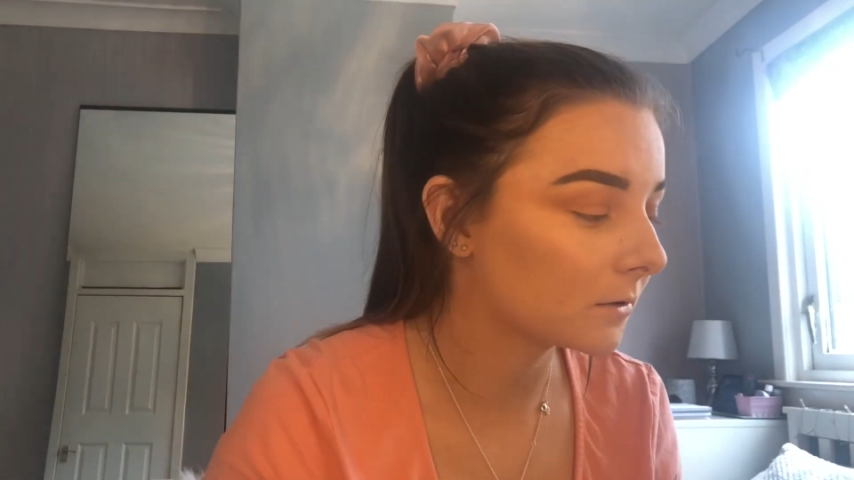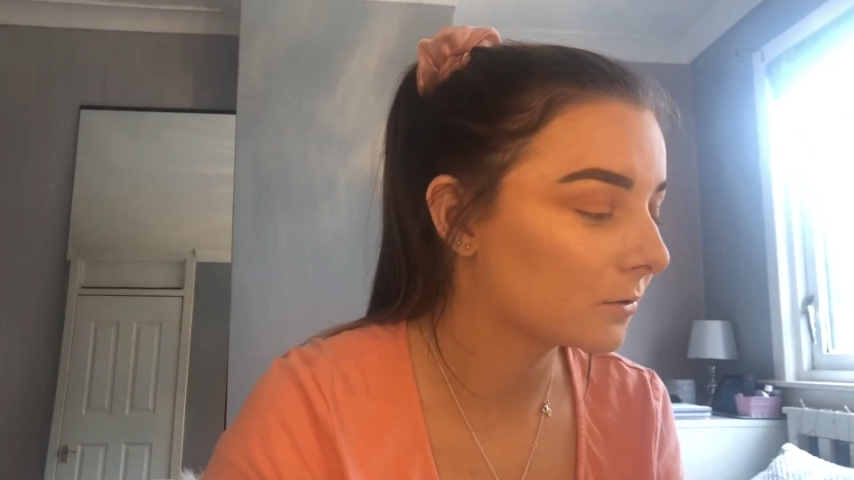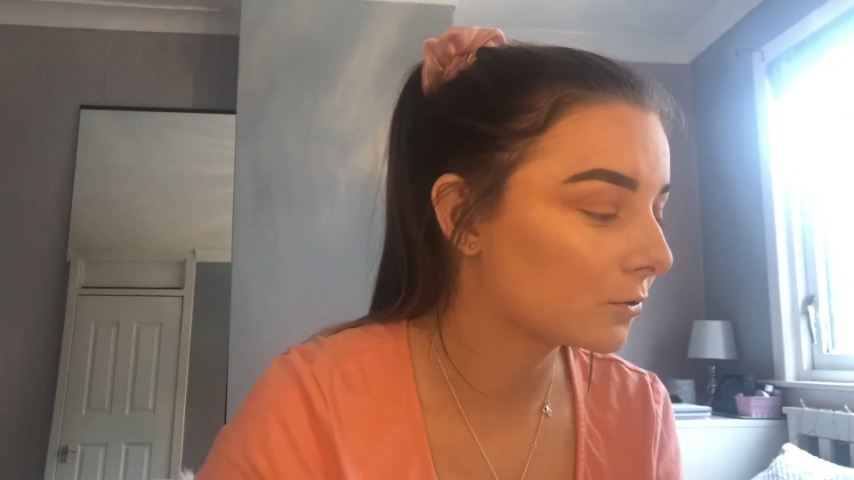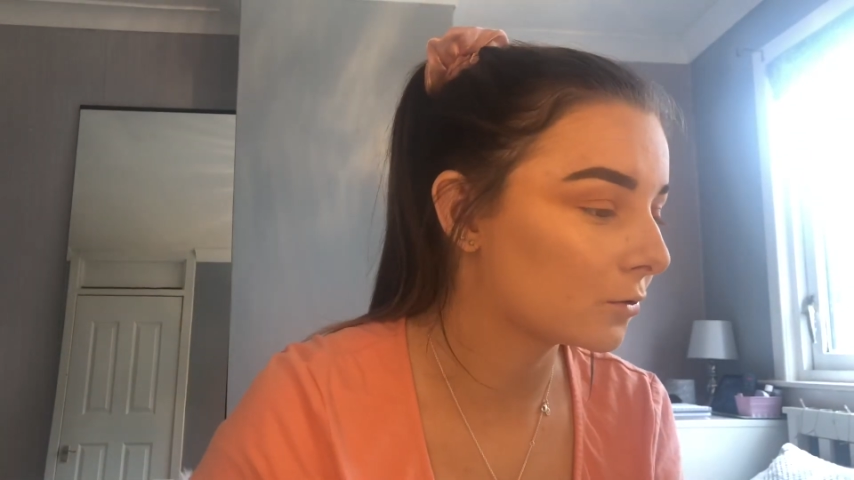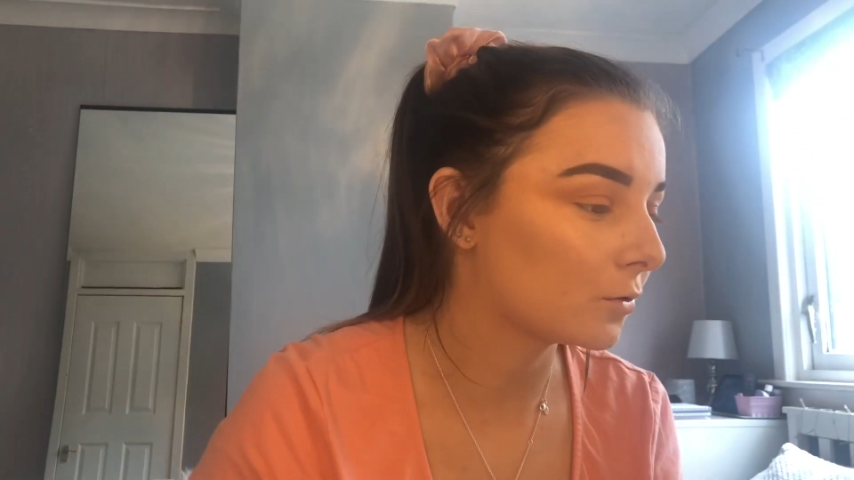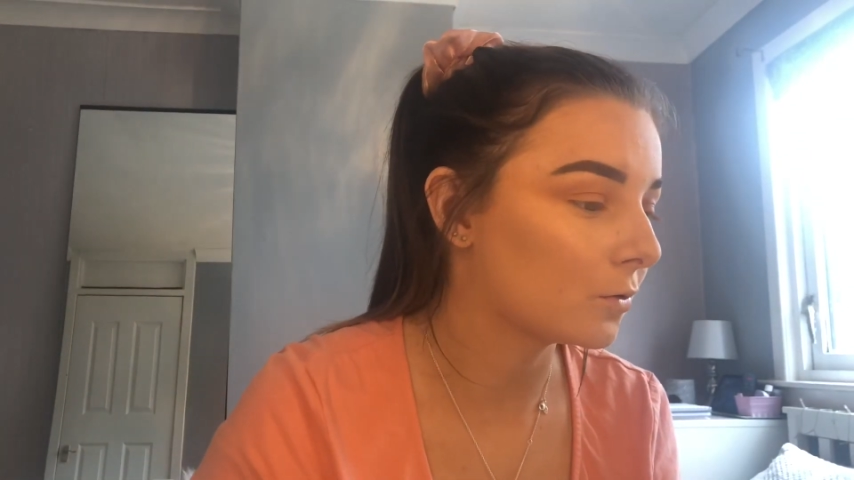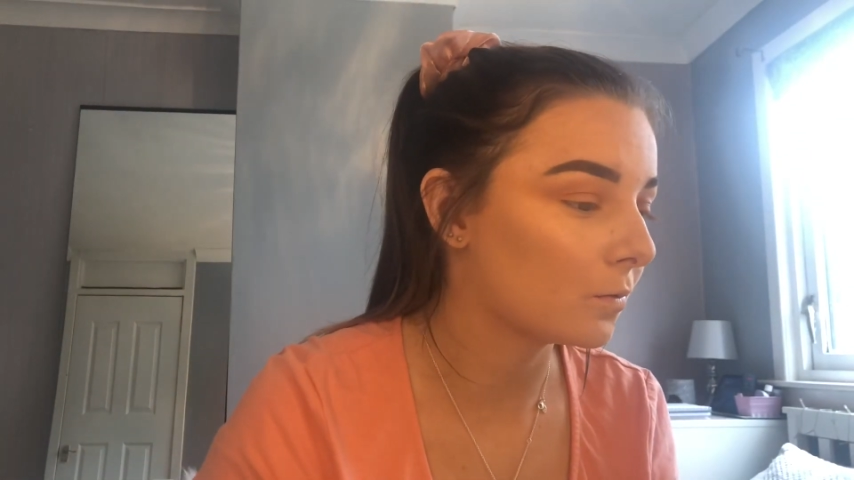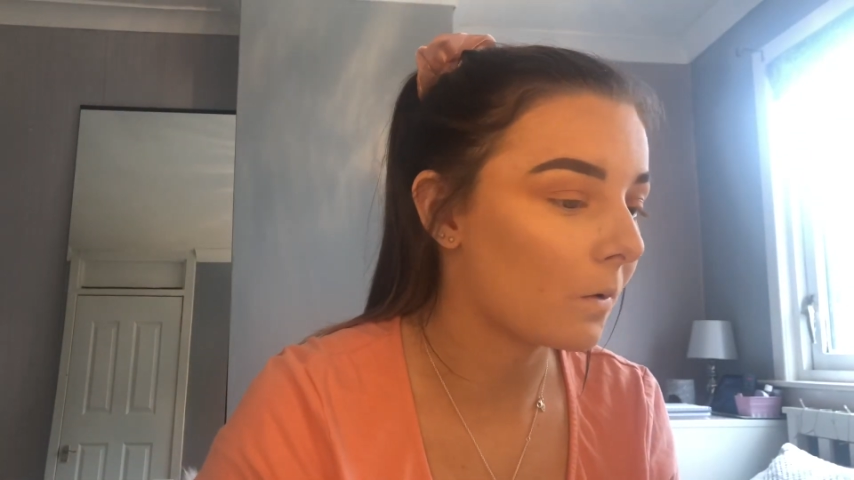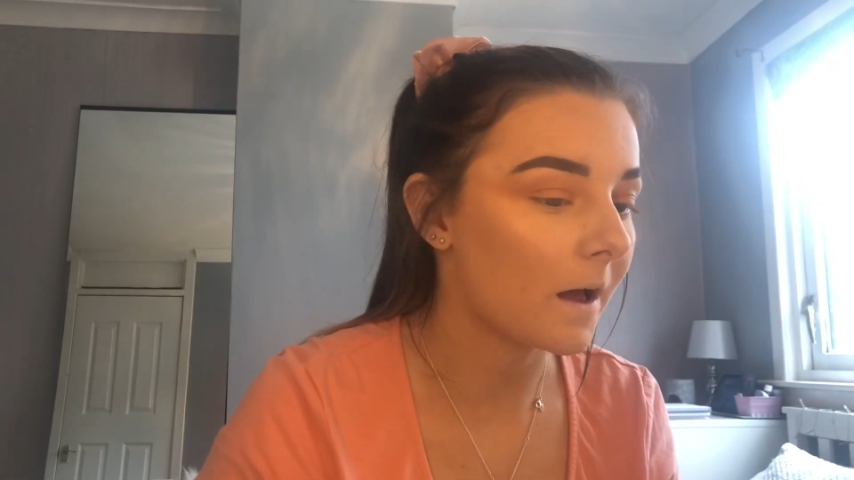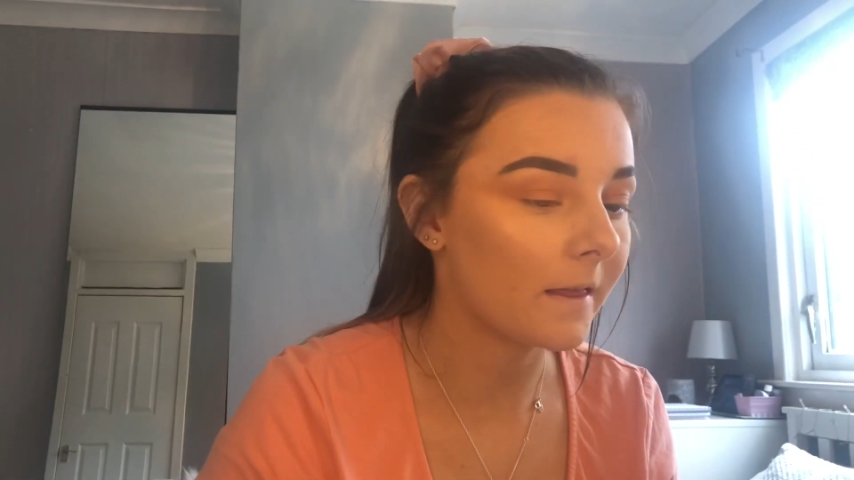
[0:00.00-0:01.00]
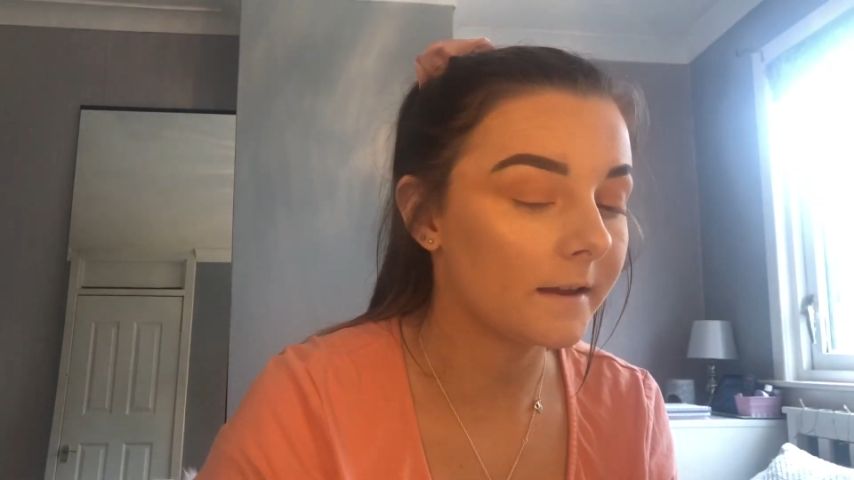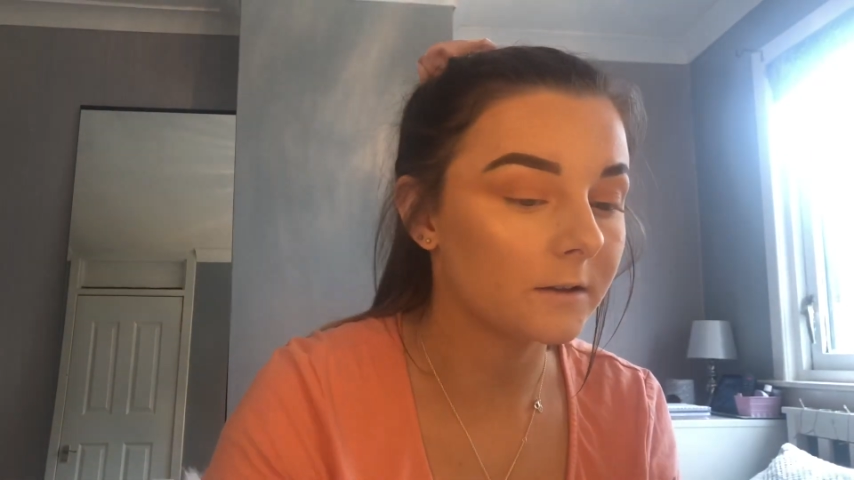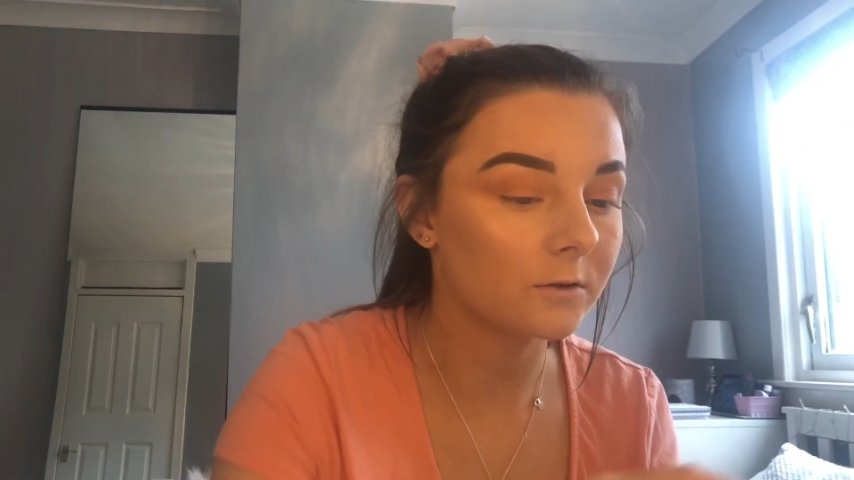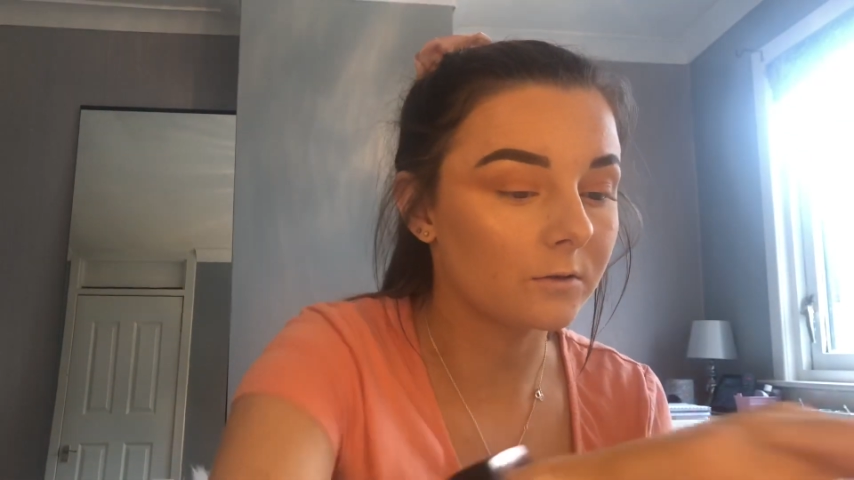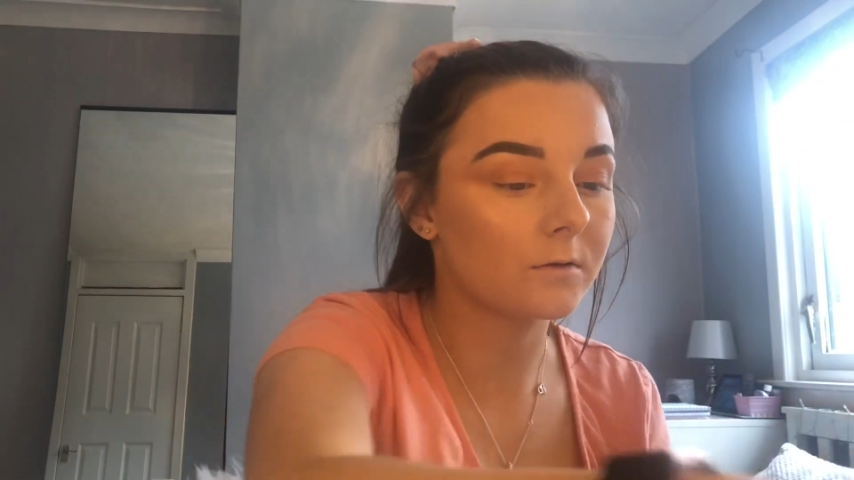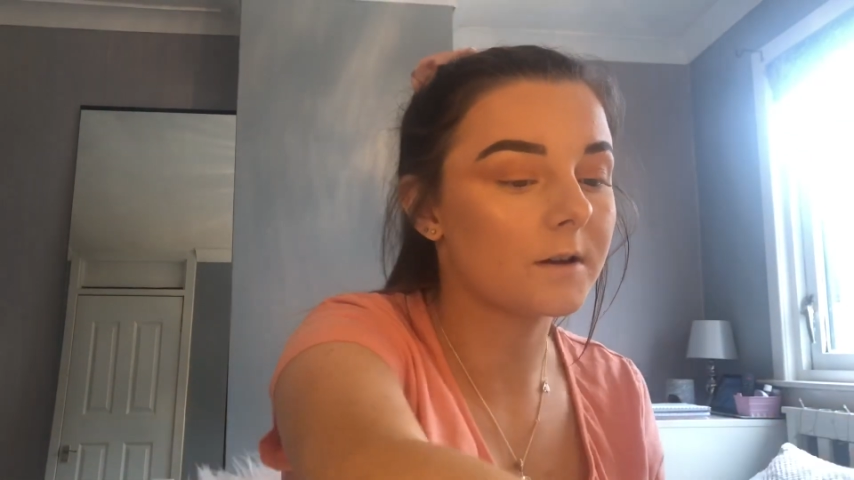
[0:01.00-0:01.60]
So what I like to do